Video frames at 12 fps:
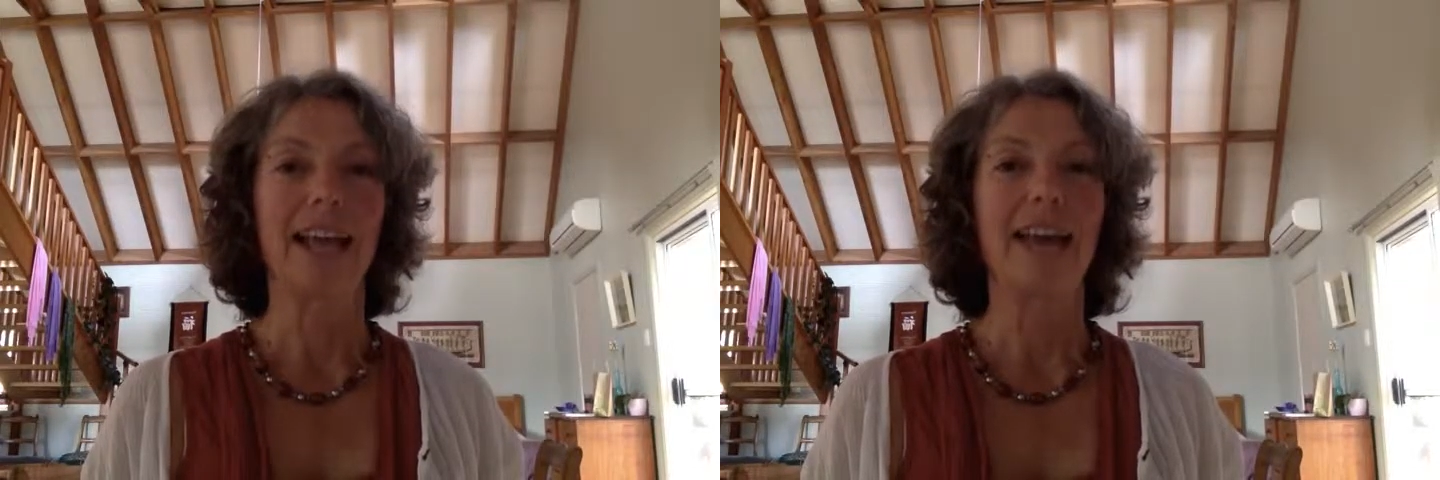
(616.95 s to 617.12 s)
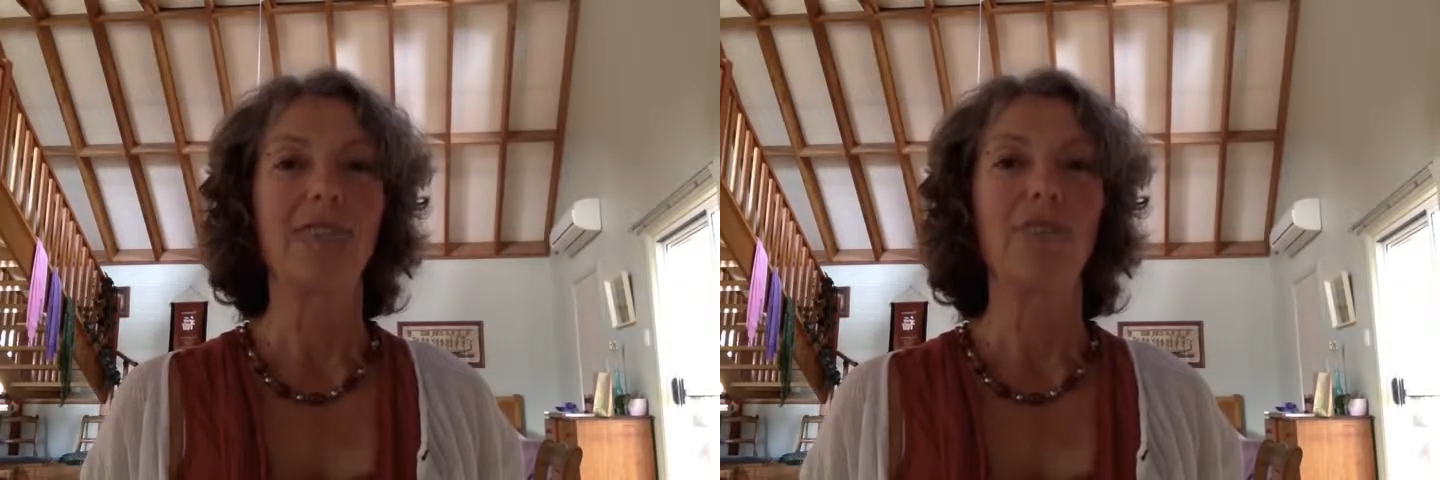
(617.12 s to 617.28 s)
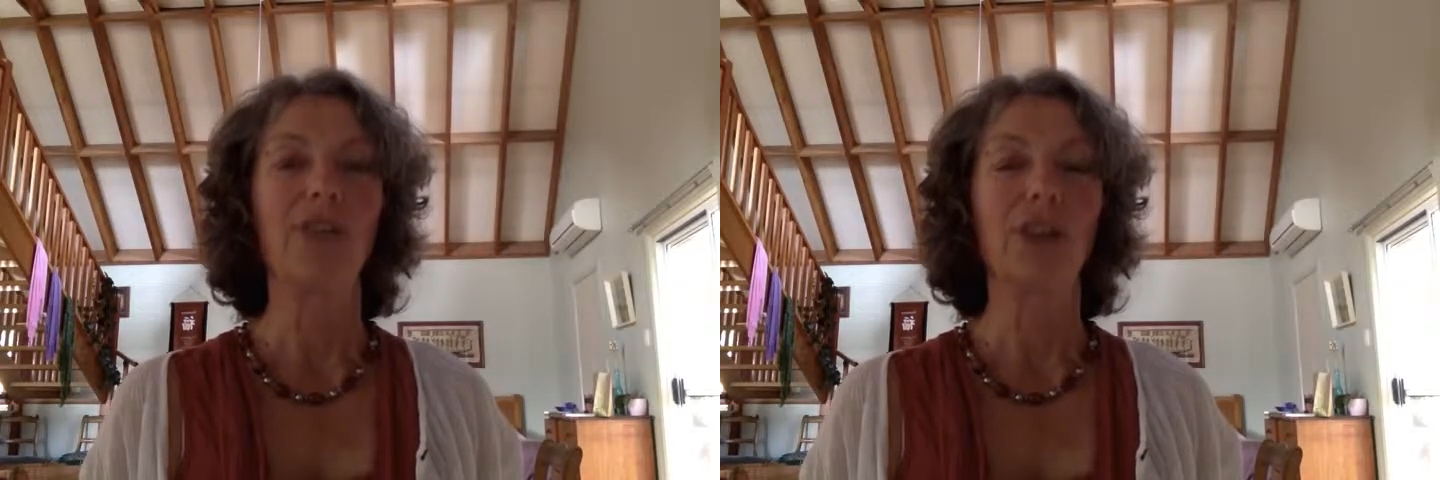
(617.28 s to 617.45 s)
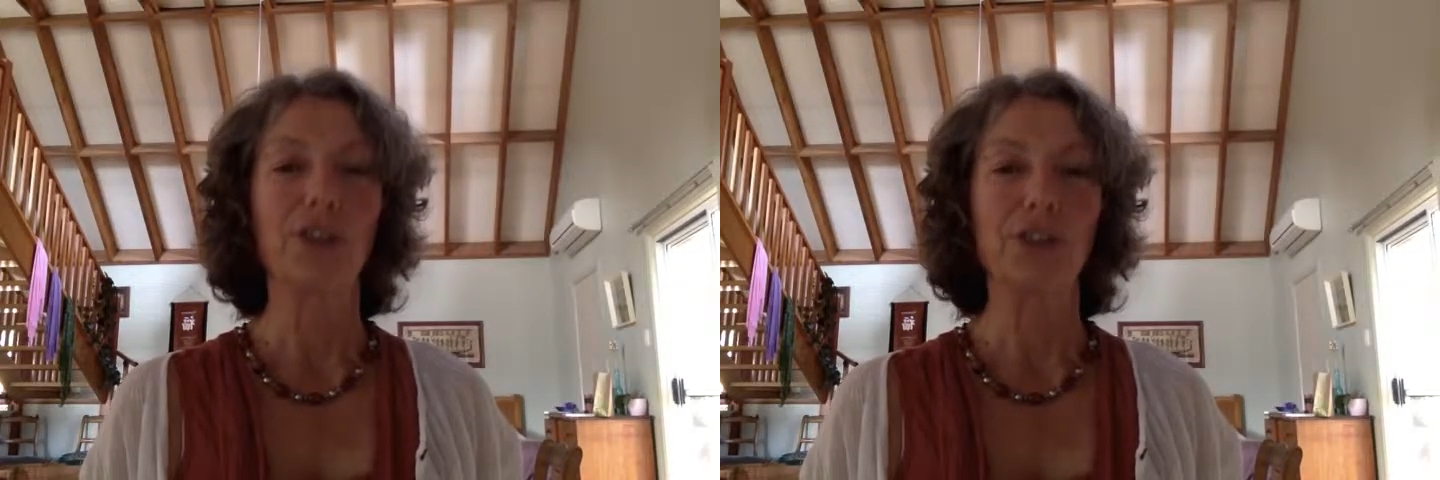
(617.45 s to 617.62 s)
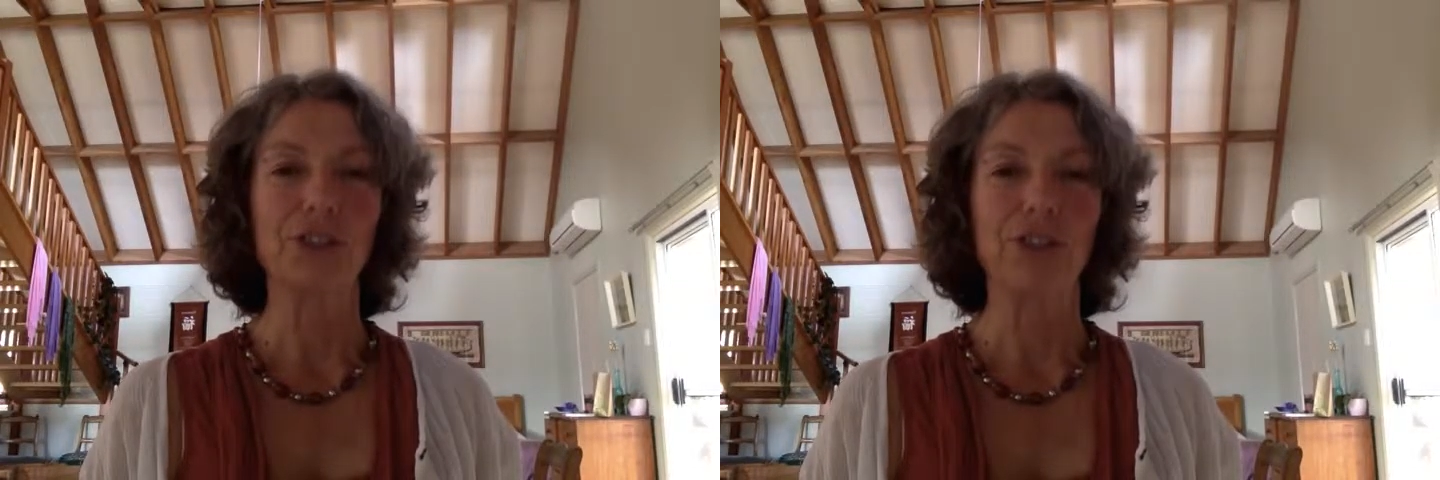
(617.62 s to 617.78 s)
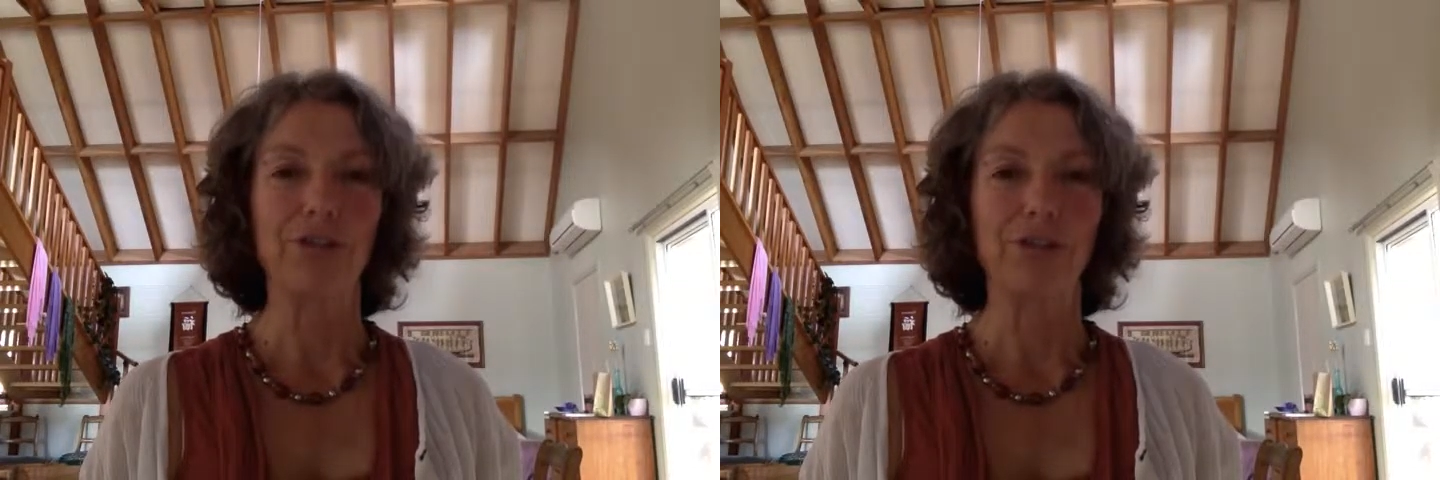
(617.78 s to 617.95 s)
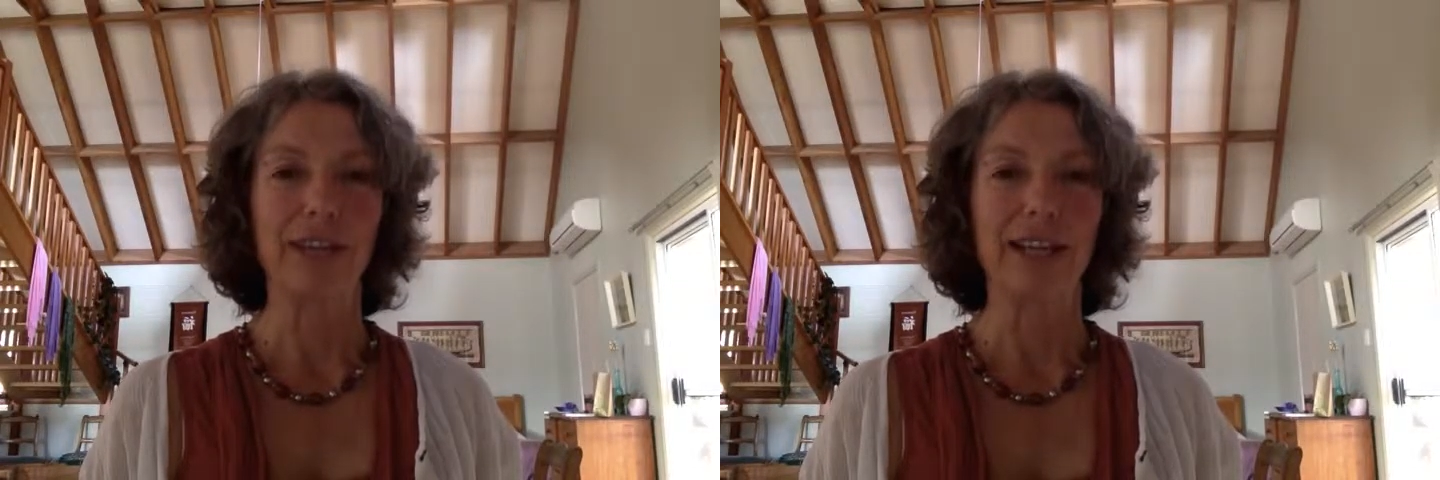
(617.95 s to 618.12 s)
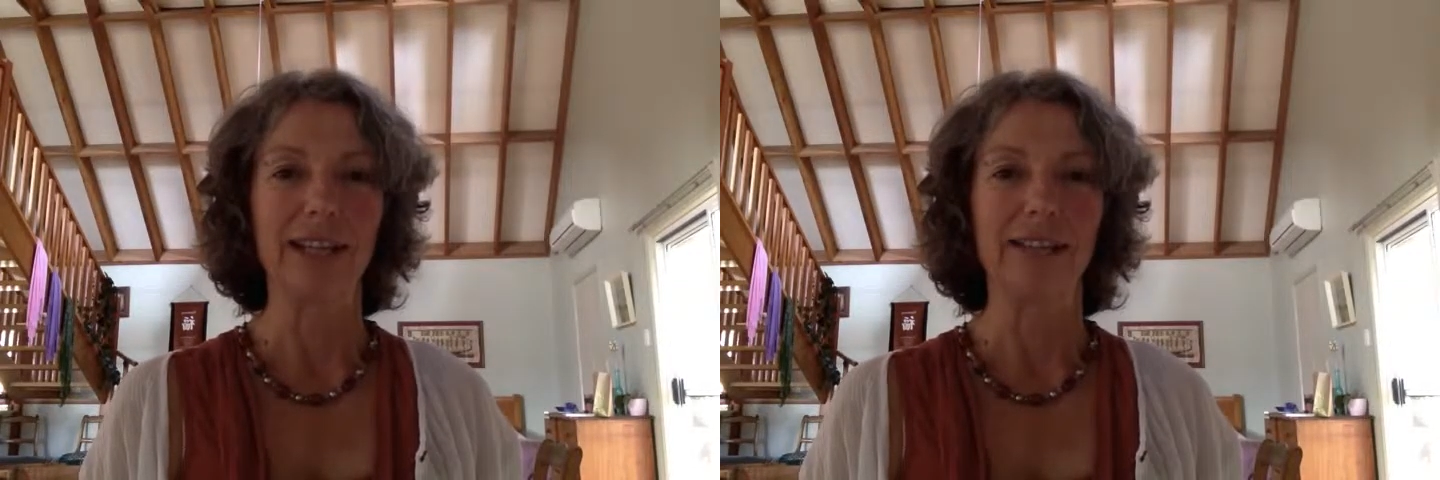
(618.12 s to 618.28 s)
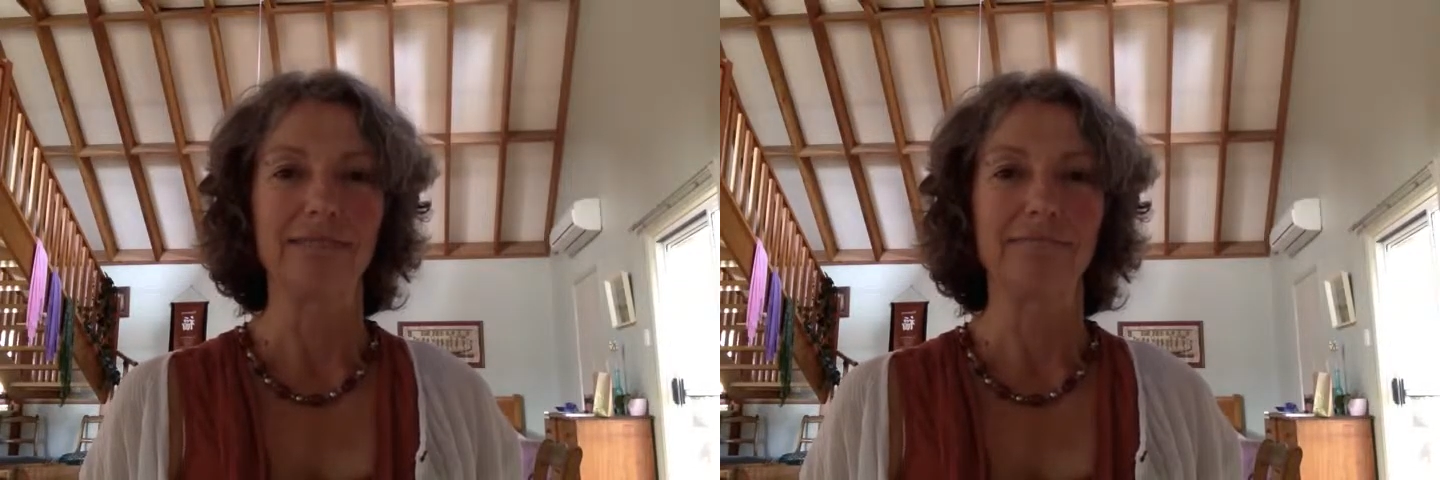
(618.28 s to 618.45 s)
Have lots of fun